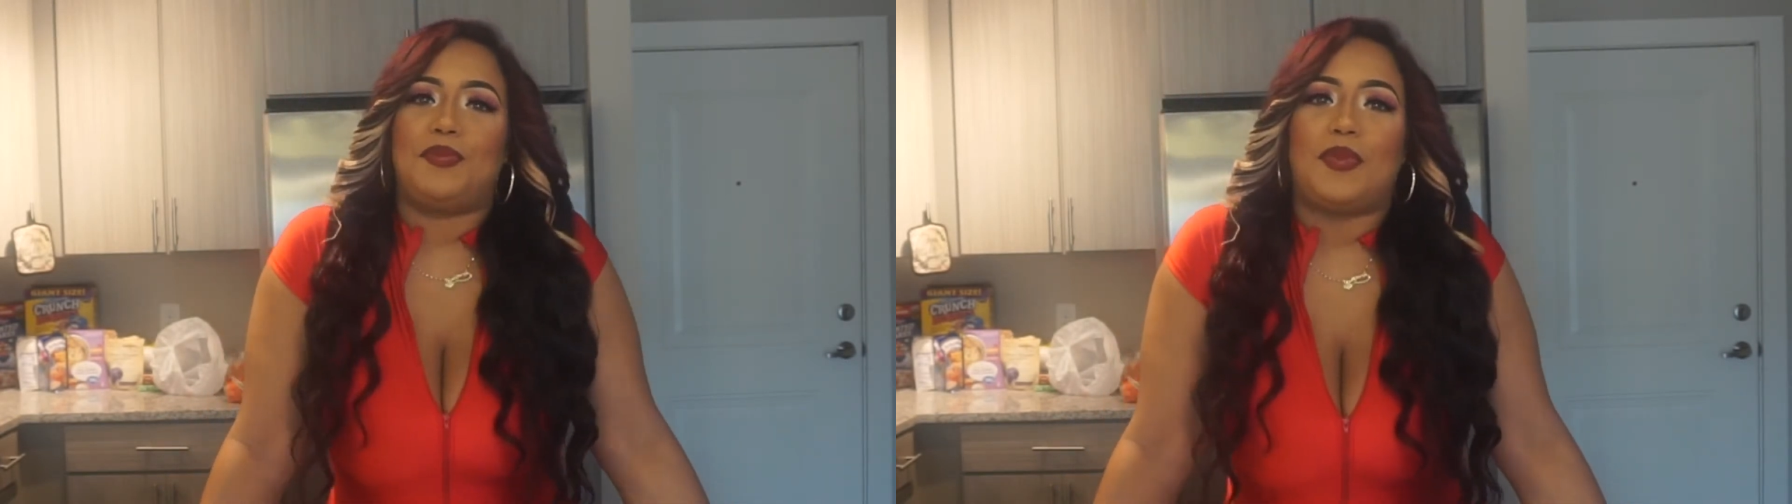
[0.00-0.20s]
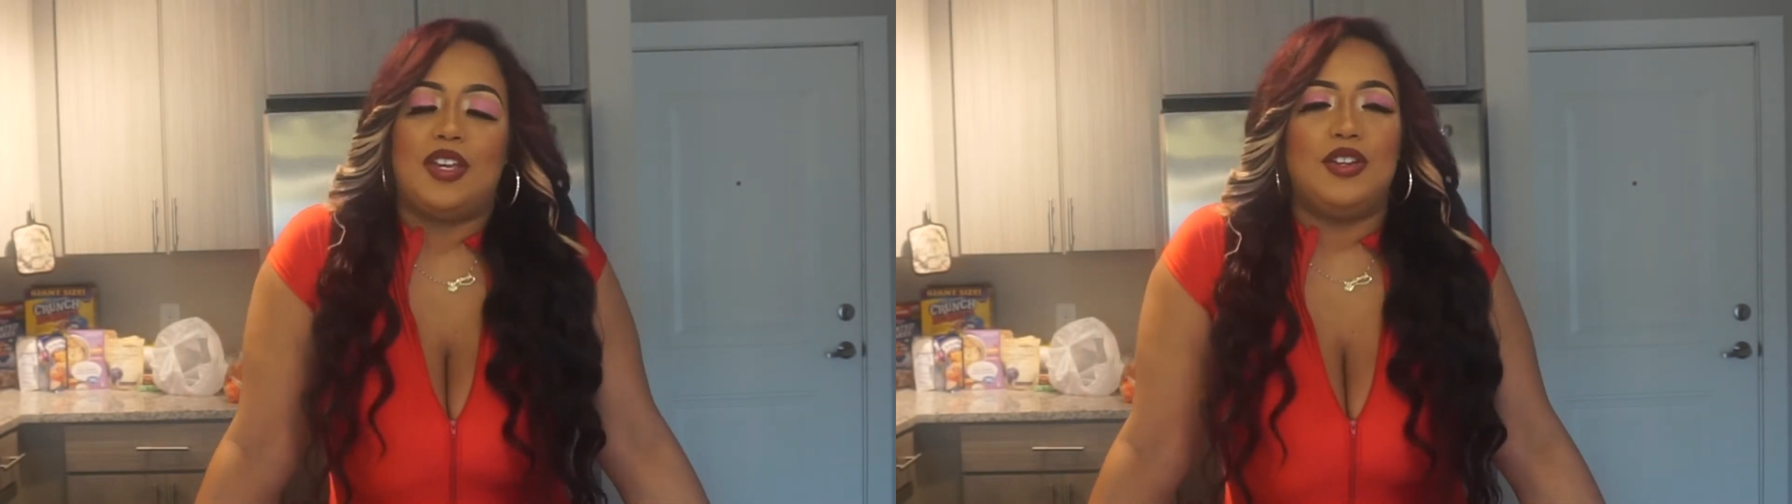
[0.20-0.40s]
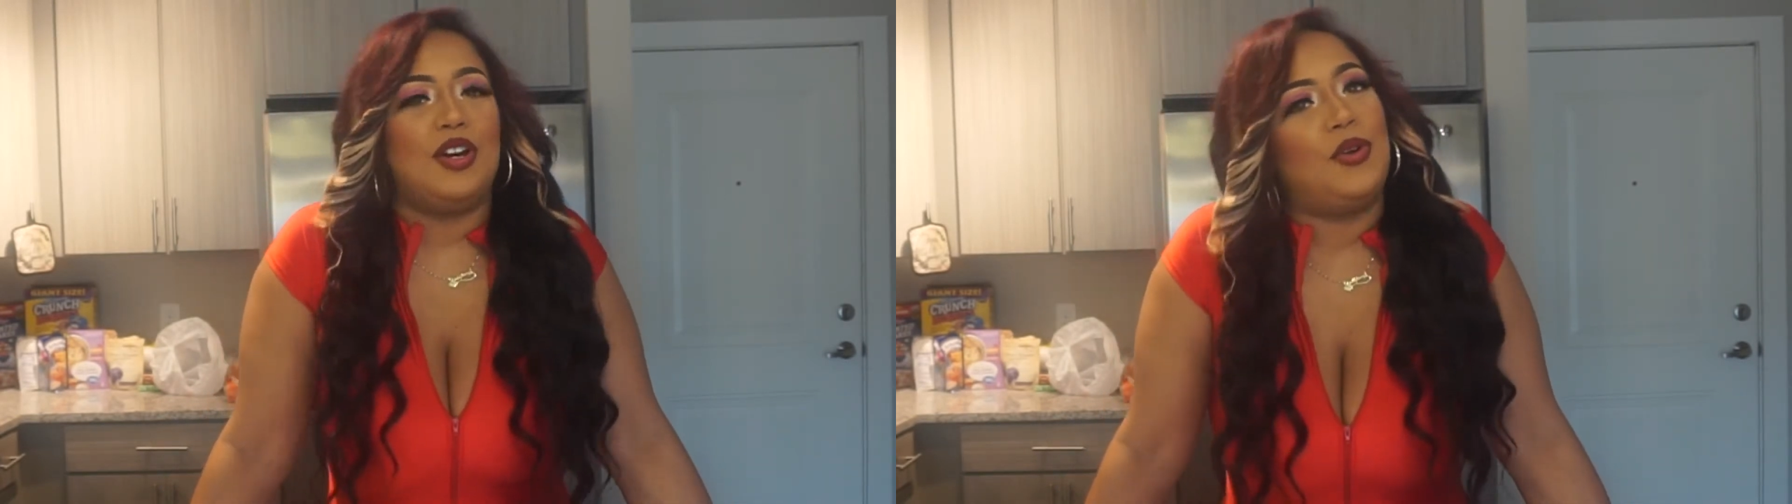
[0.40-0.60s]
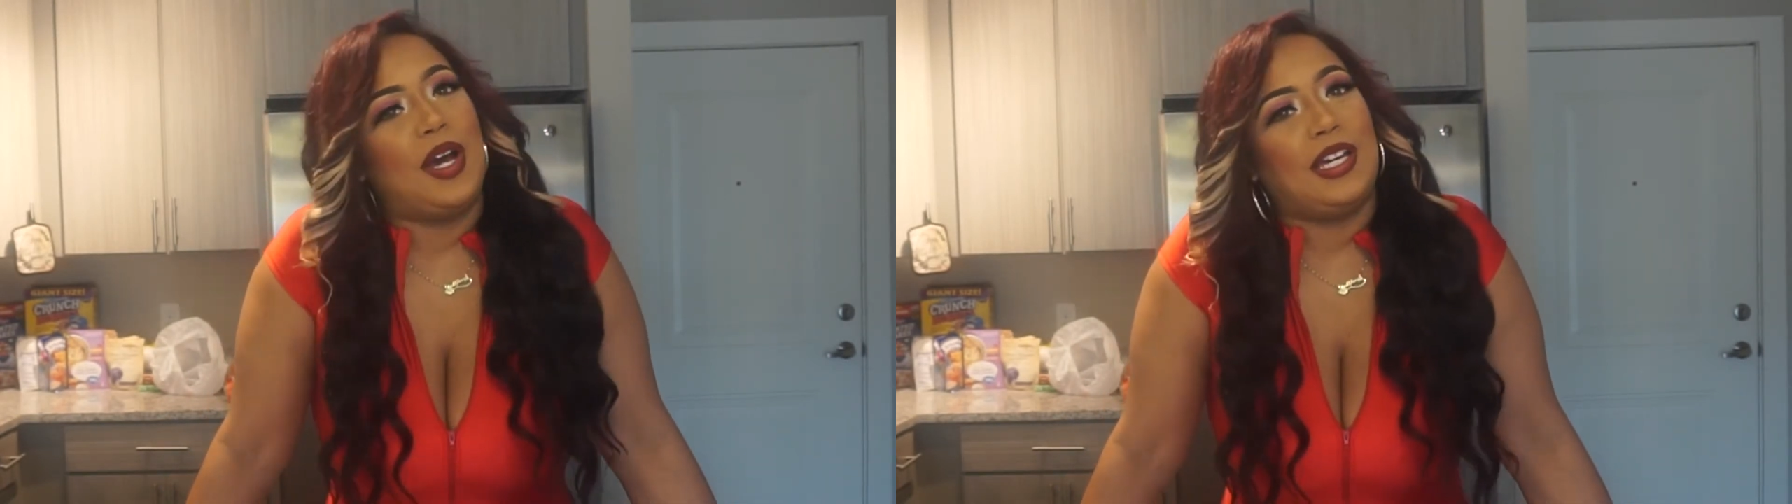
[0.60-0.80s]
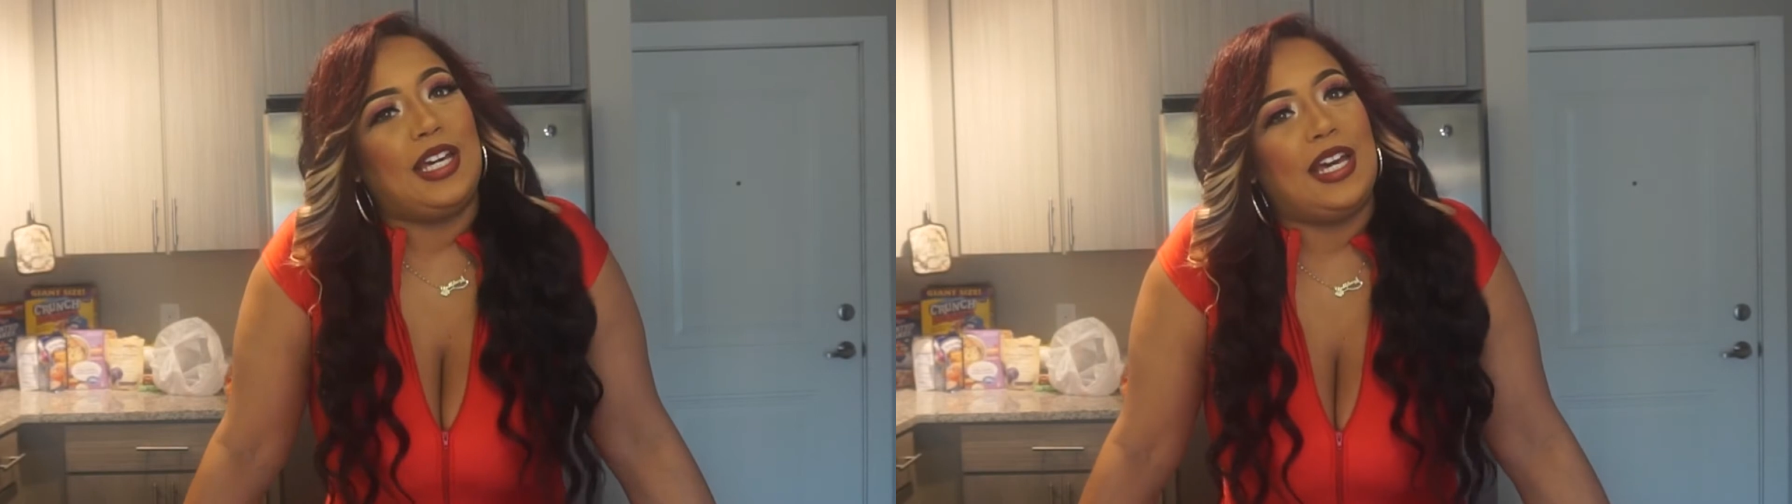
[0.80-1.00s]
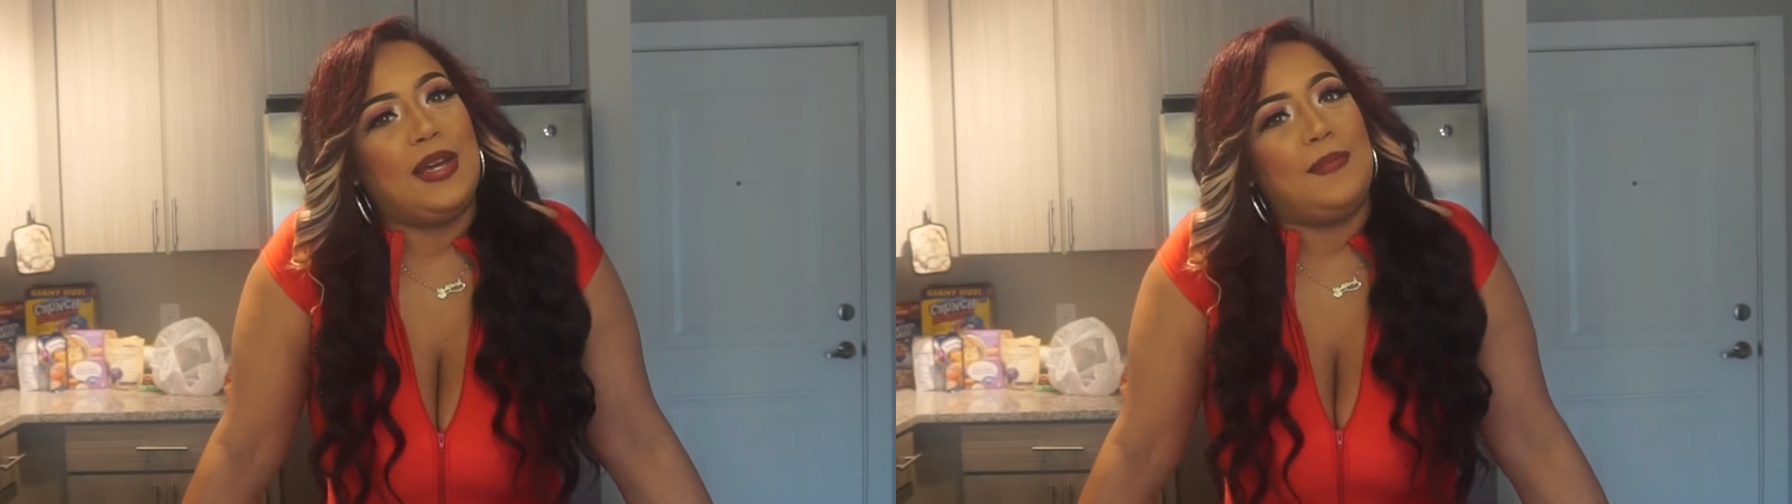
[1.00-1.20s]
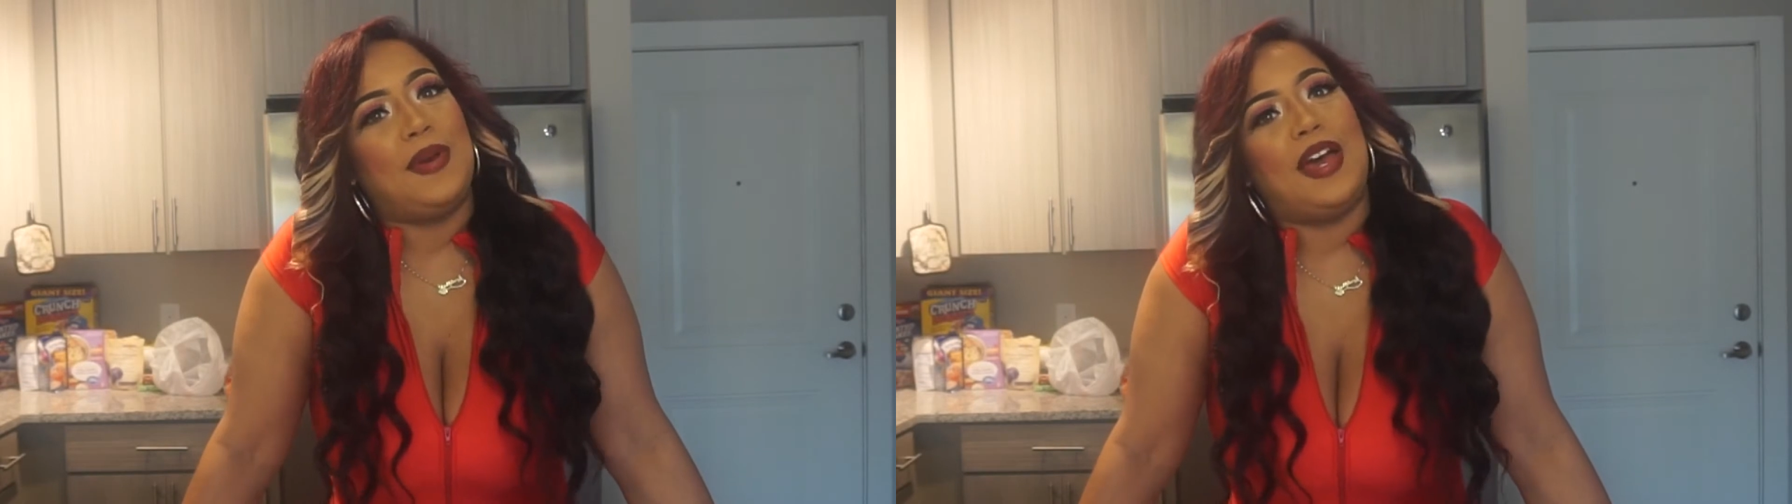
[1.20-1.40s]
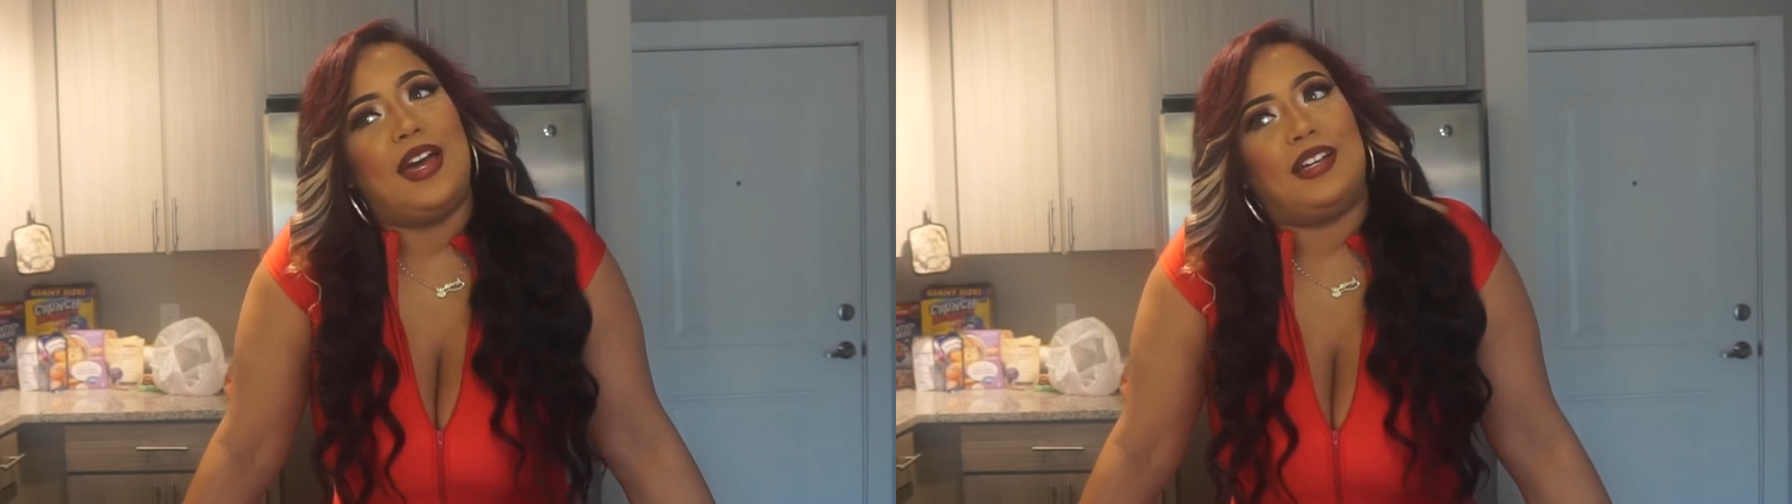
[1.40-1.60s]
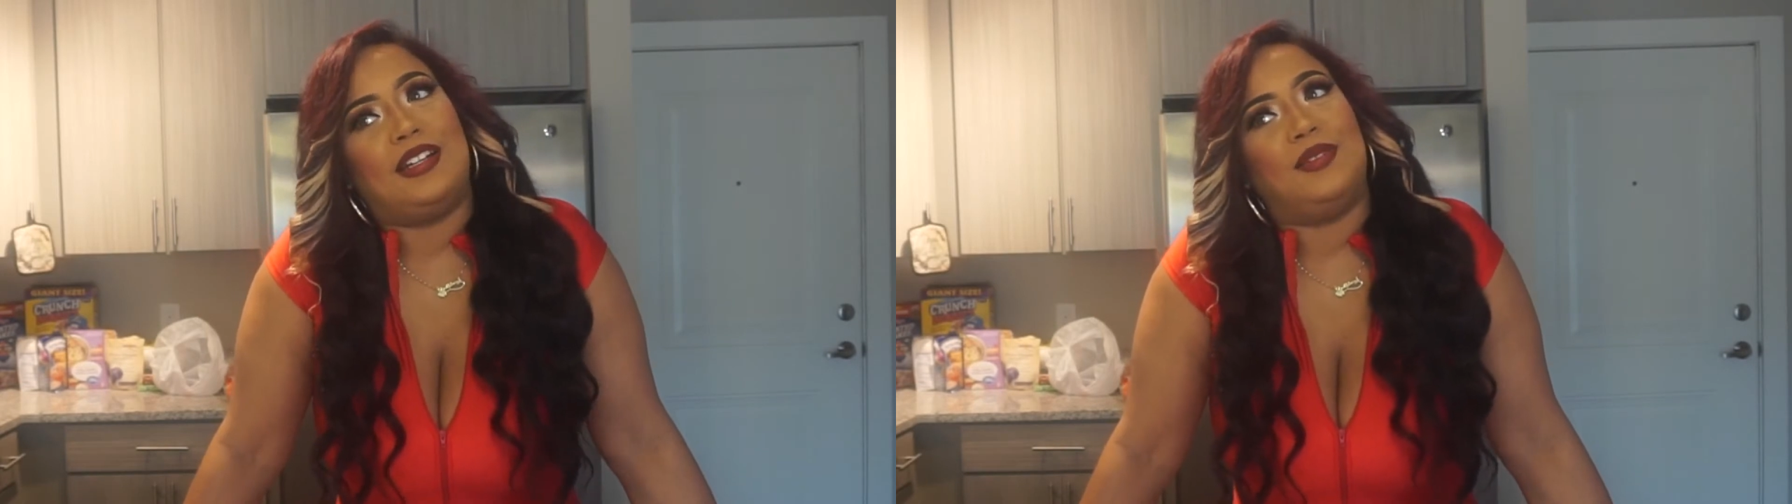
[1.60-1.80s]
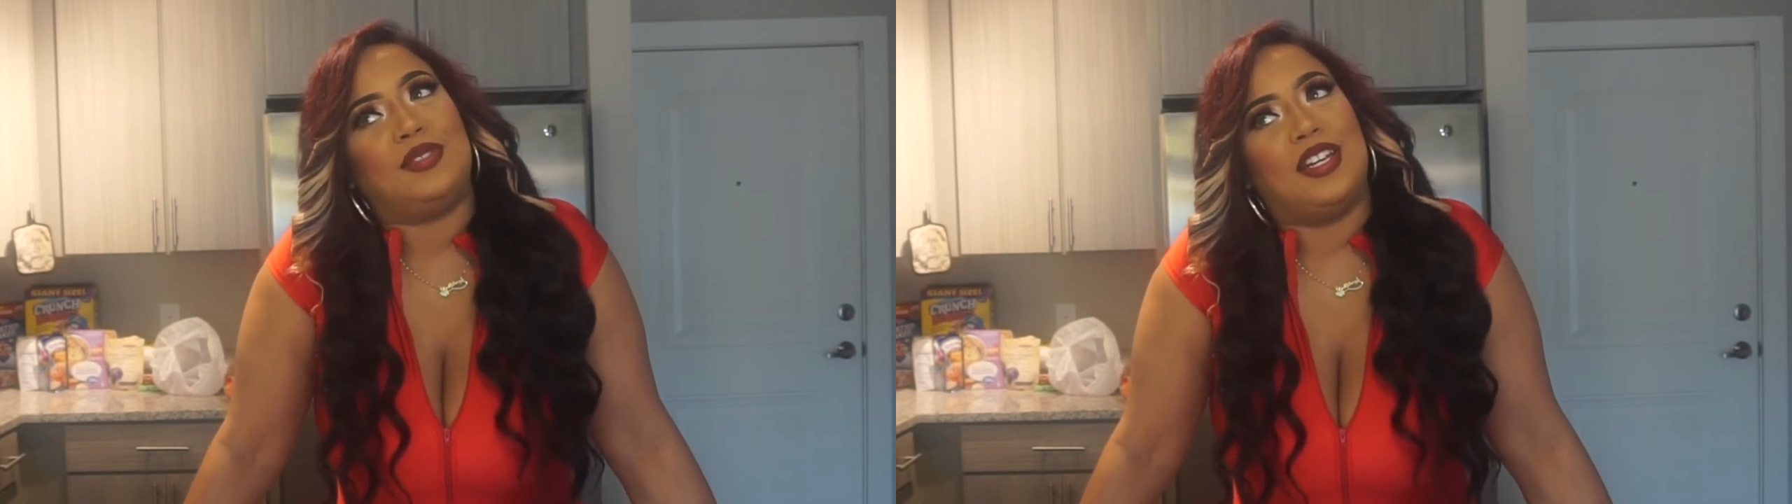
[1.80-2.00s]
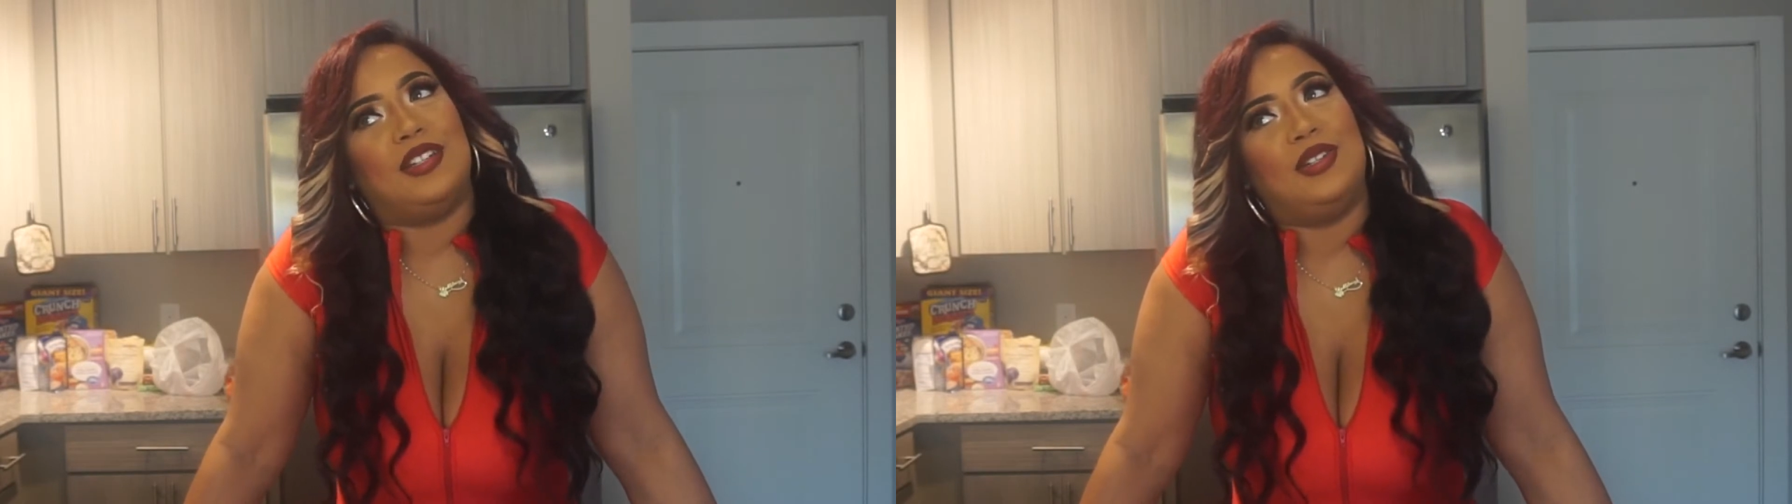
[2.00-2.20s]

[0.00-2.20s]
you know, I came back and I was like,